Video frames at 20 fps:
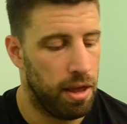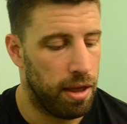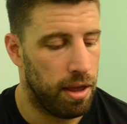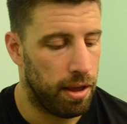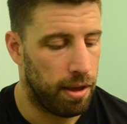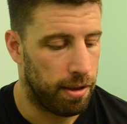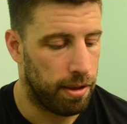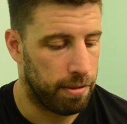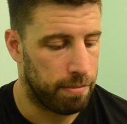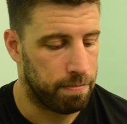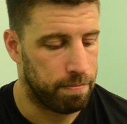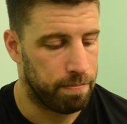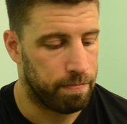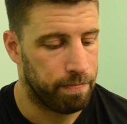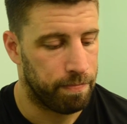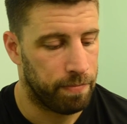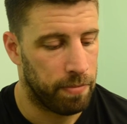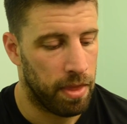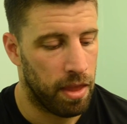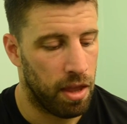I'd
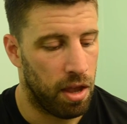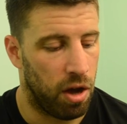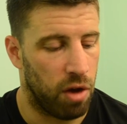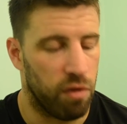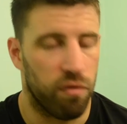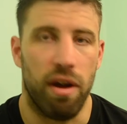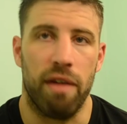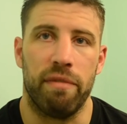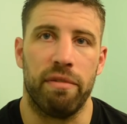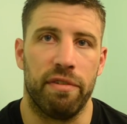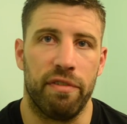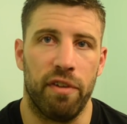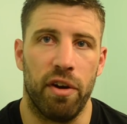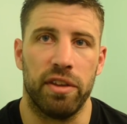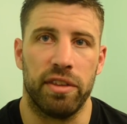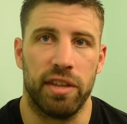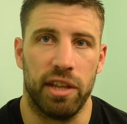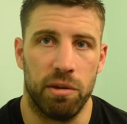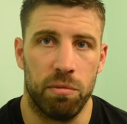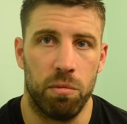rather
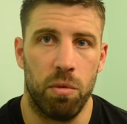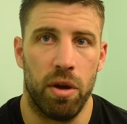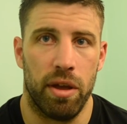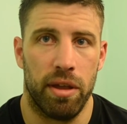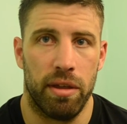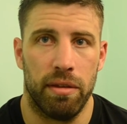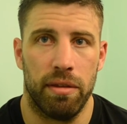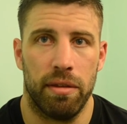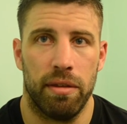fight Dillion Whyte.